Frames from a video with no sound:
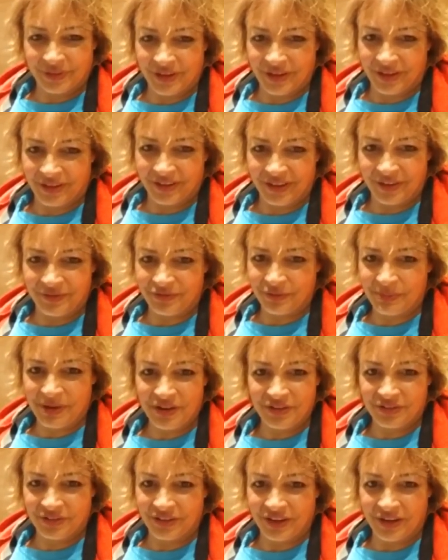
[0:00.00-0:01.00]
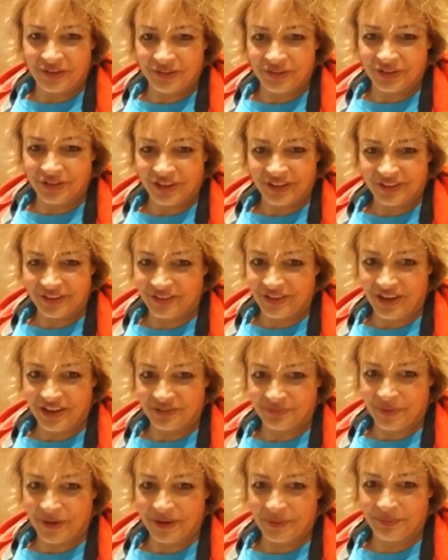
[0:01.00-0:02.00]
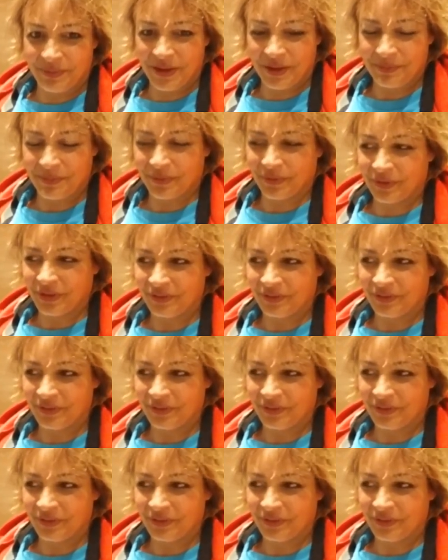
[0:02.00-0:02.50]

uh, information out to like the taxpaying people.